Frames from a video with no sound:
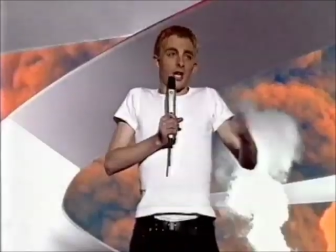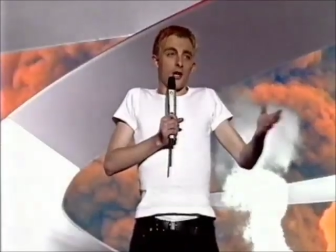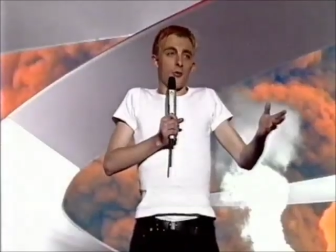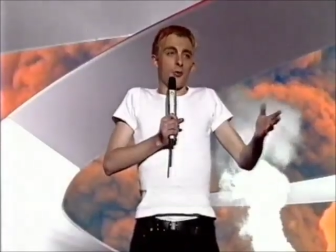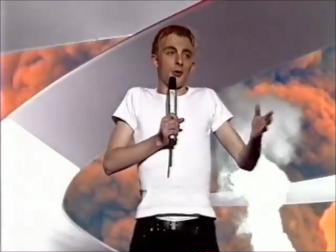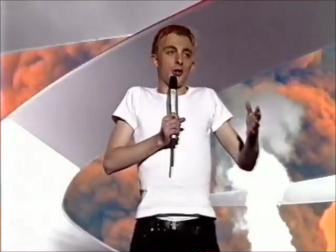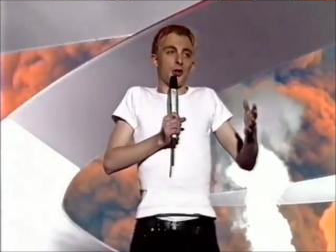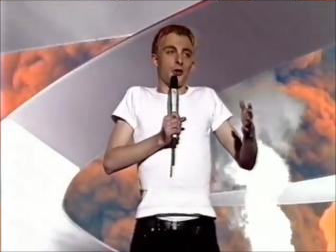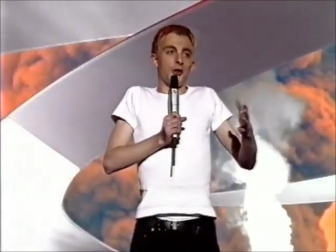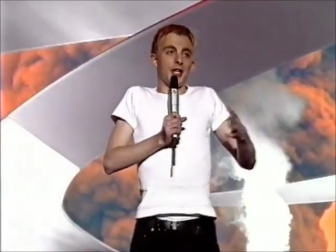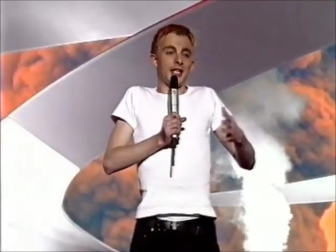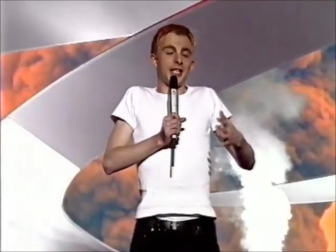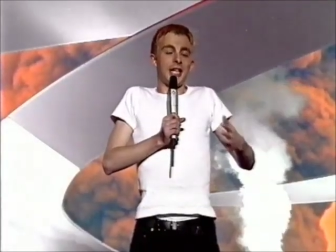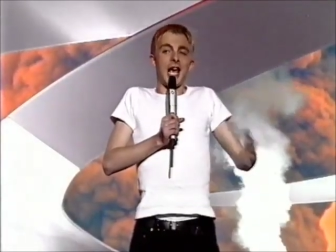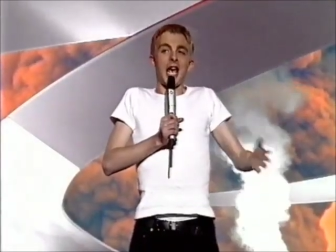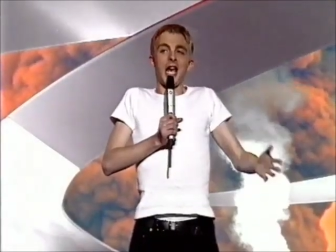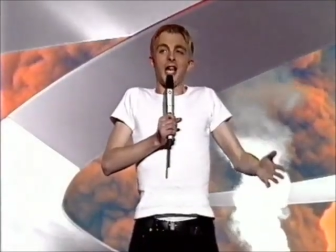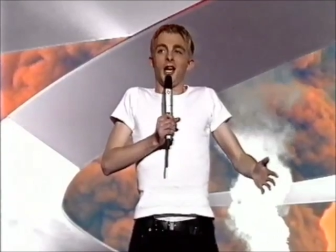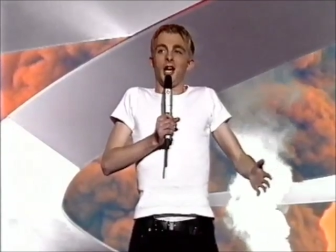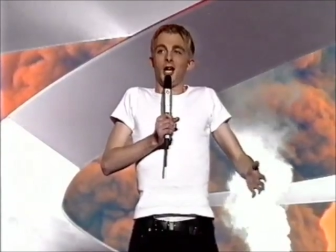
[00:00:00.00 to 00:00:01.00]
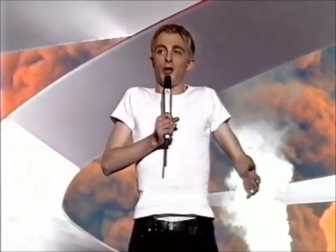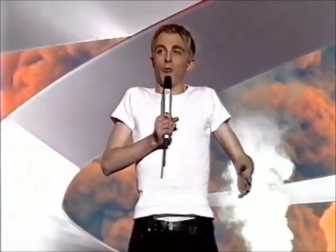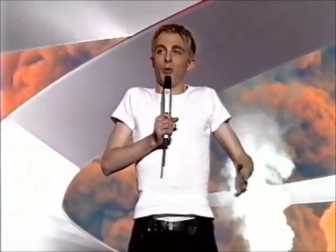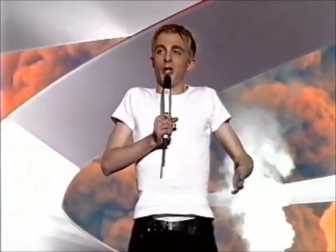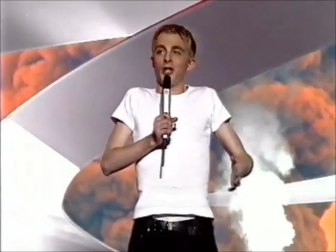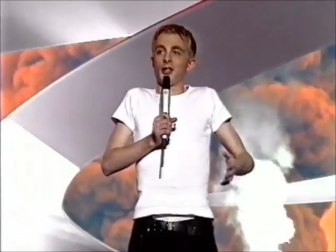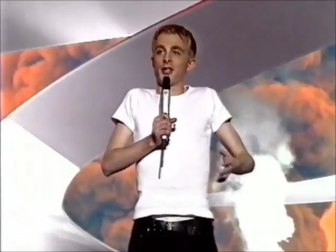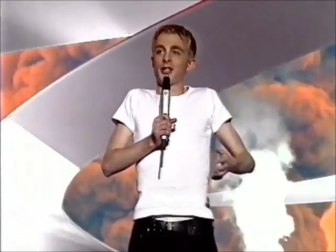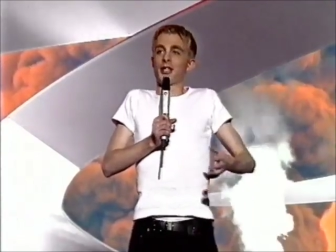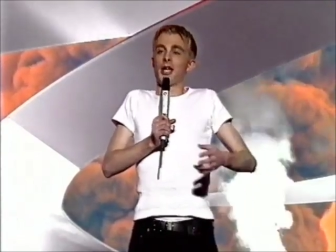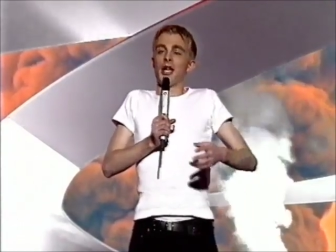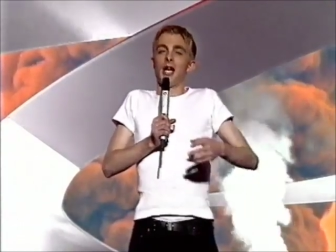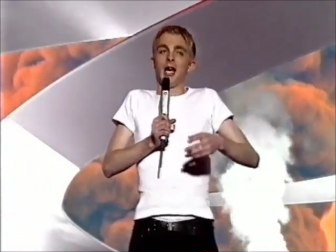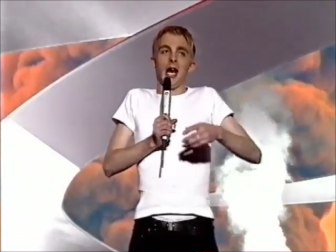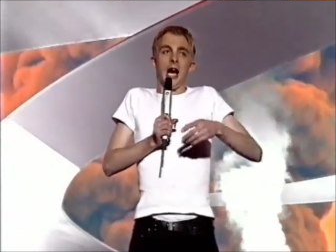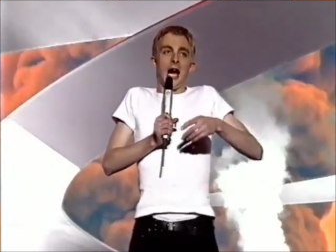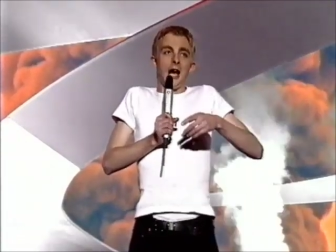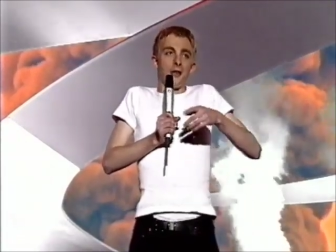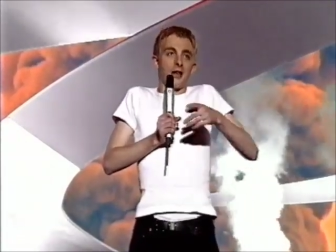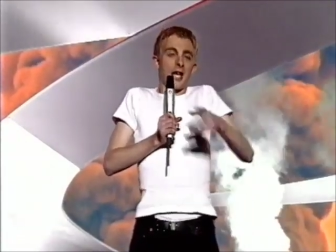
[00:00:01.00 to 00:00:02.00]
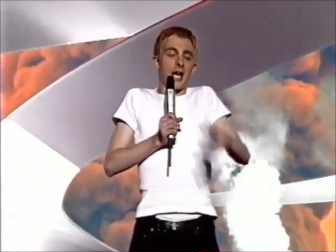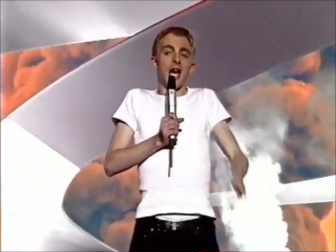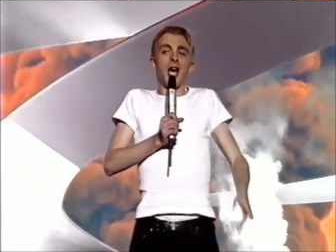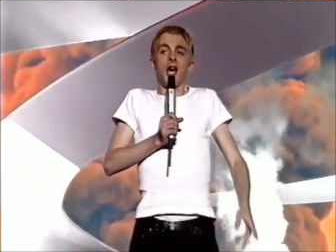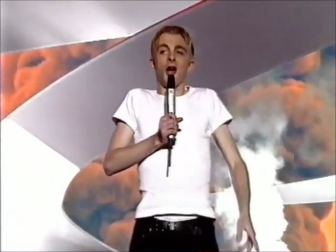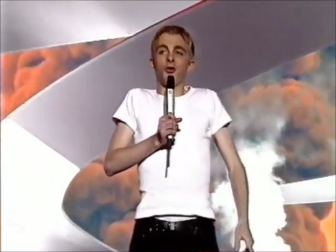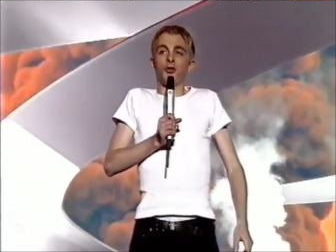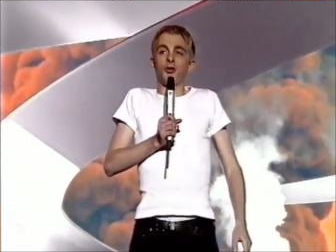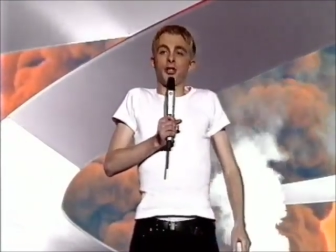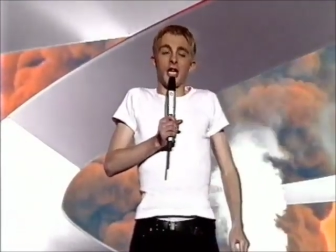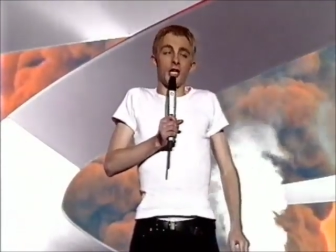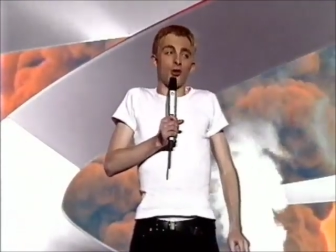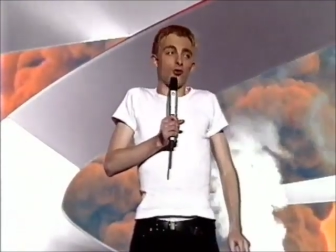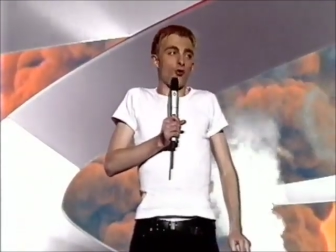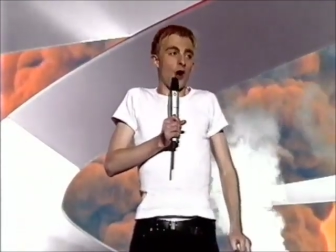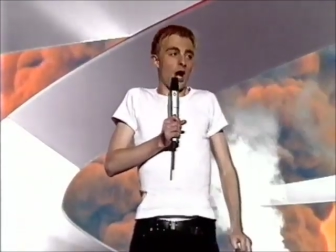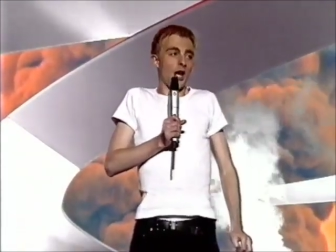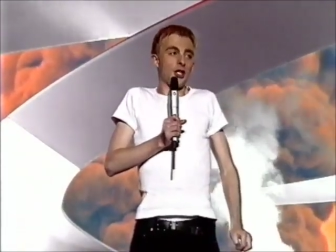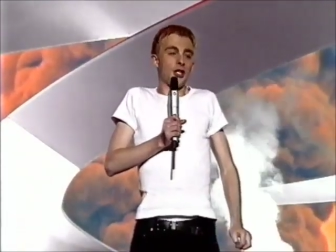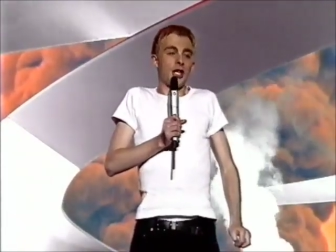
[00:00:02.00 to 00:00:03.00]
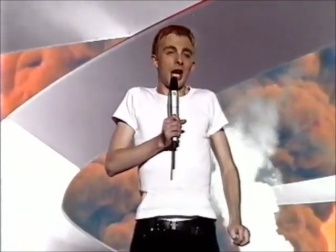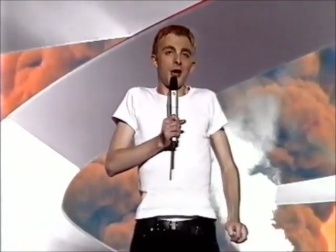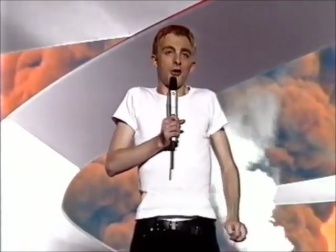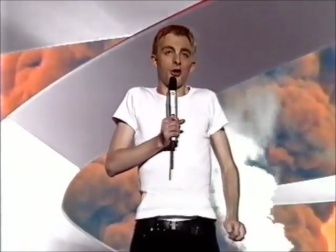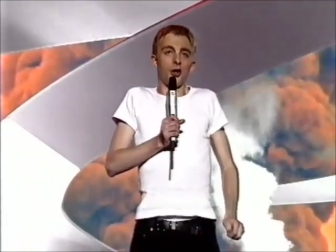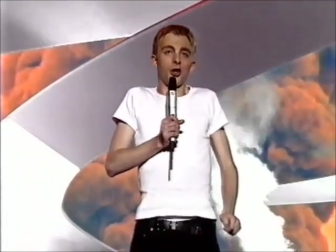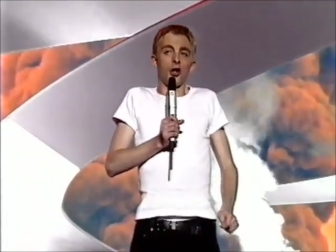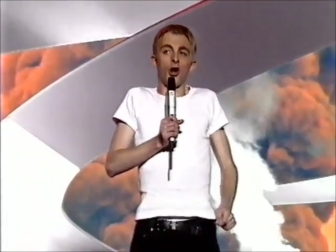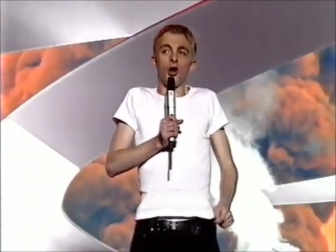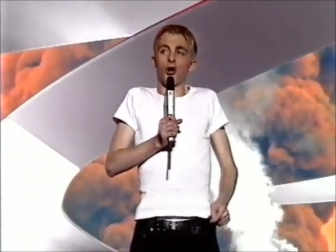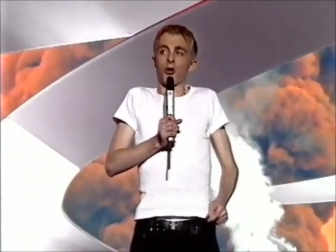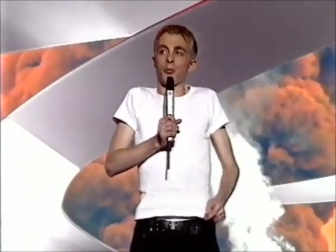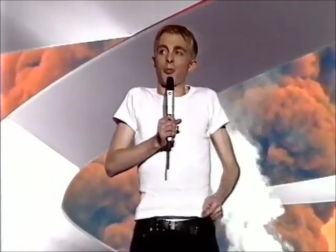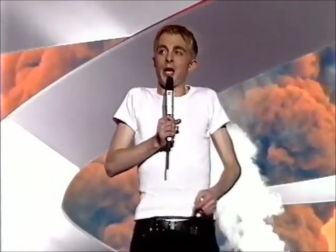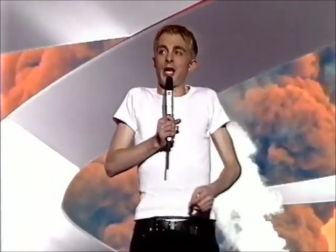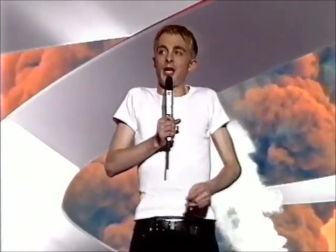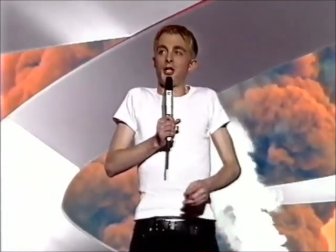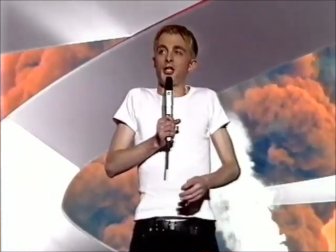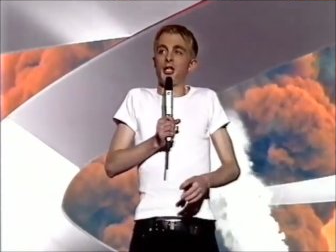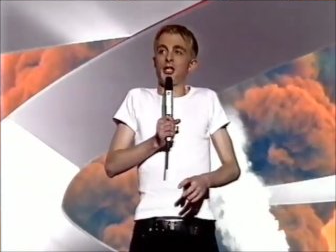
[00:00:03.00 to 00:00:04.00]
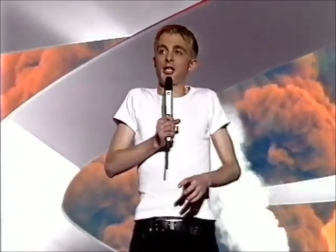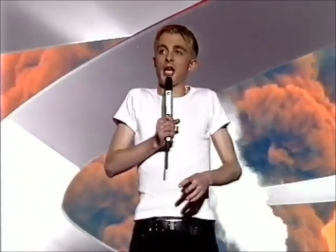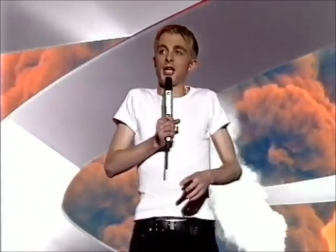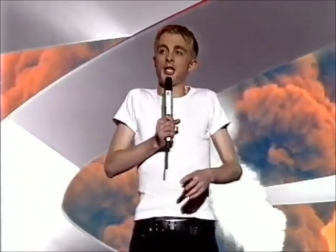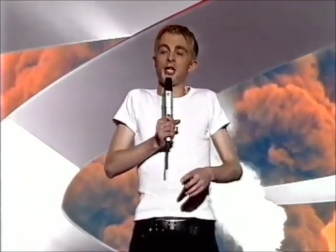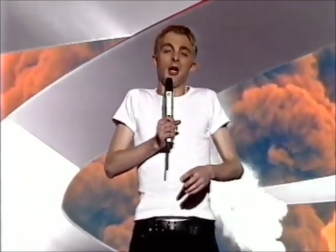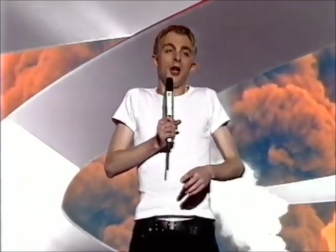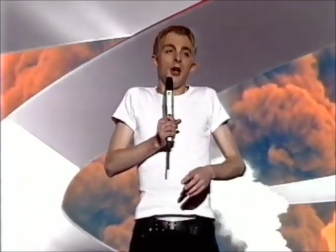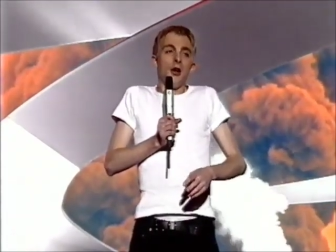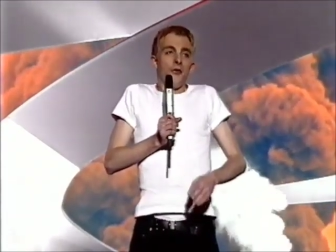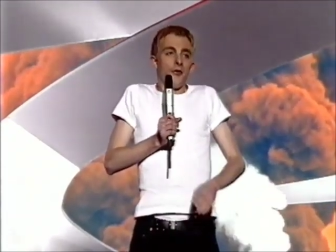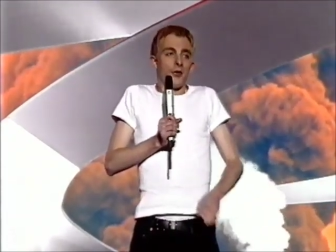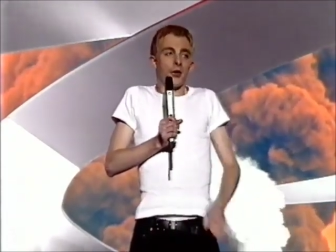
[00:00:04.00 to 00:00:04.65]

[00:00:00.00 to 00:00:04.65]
I was on this airline once, and the air hostess rushed out of the cockpit and she said,